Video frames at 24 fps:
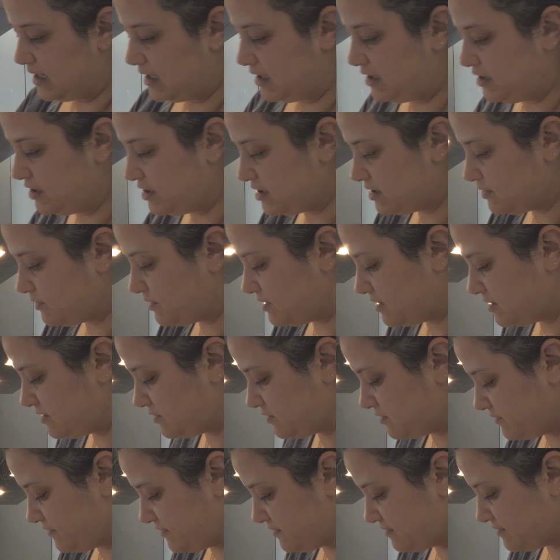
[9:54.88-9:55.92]
You just want to
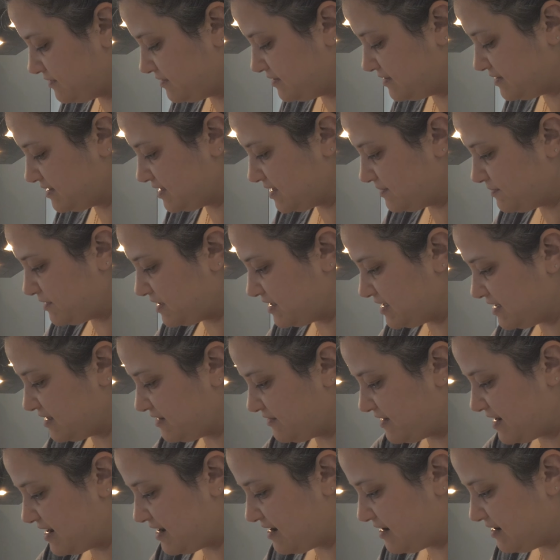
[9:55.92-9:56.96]
sort of spread it
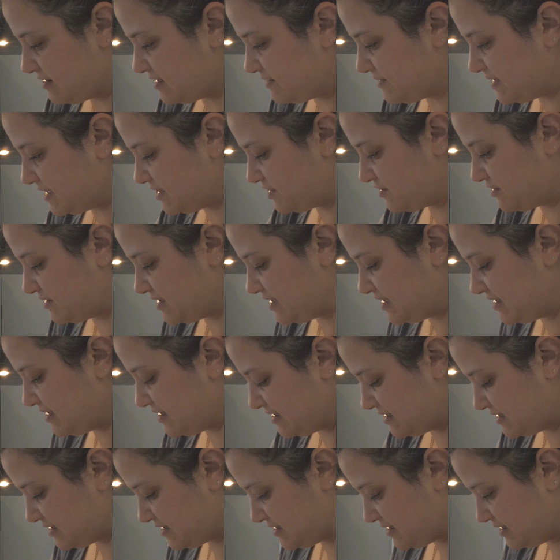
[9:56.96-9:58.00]
around, make sure that
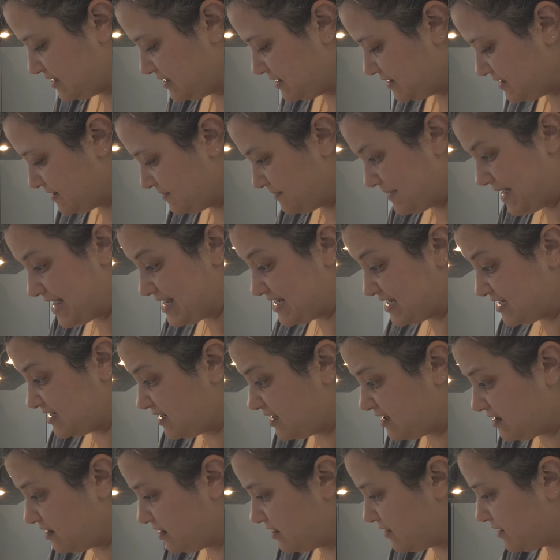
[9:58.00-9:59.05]
there's
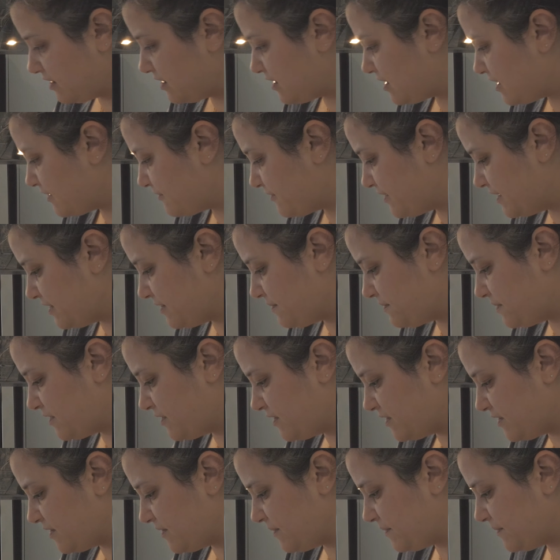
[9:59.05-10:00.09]
pasta covering the
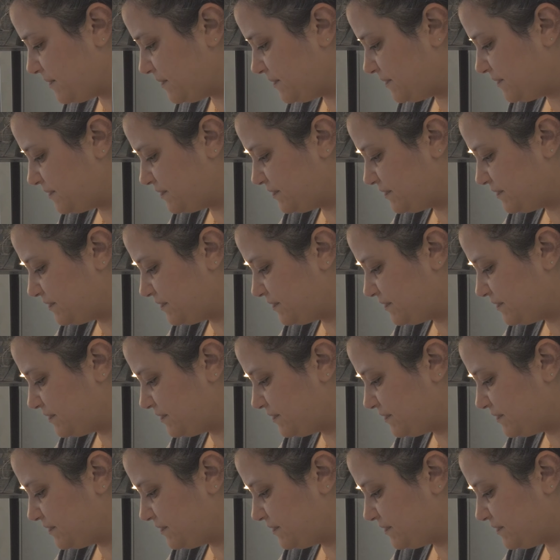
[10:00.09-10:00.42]
bottom.